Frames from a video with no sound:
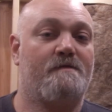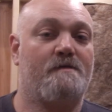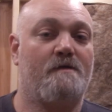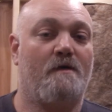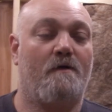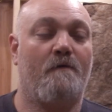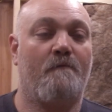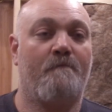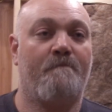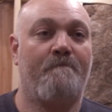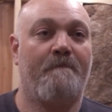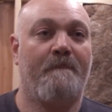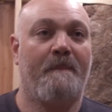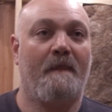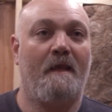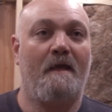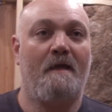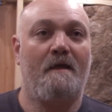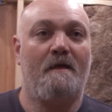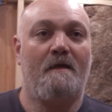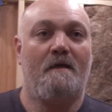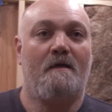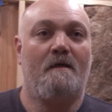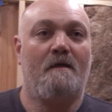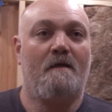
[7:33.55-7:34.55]
So
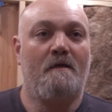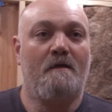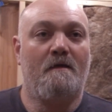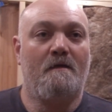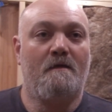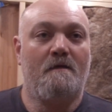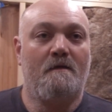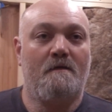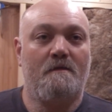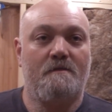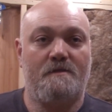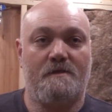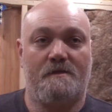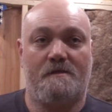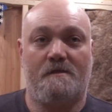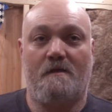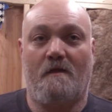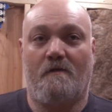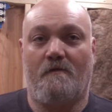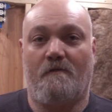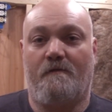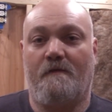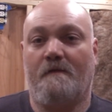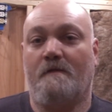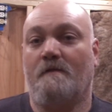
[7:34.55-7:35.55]
it's just
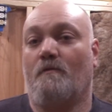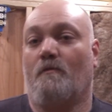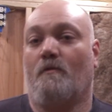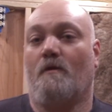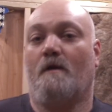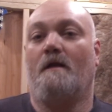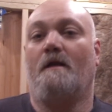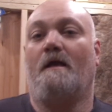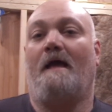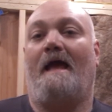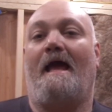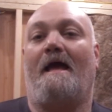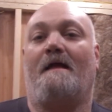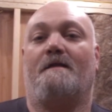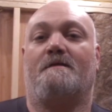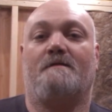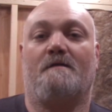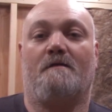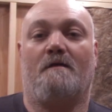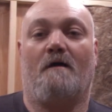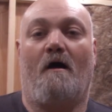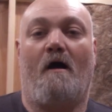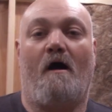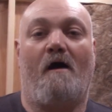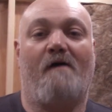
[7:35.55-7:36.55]
another thing that we're going to add
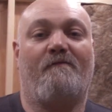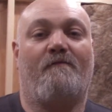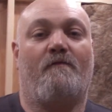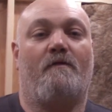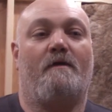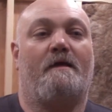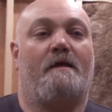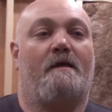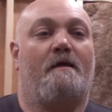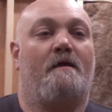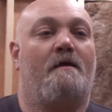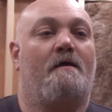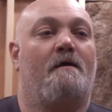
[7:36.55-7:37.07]
to the offering.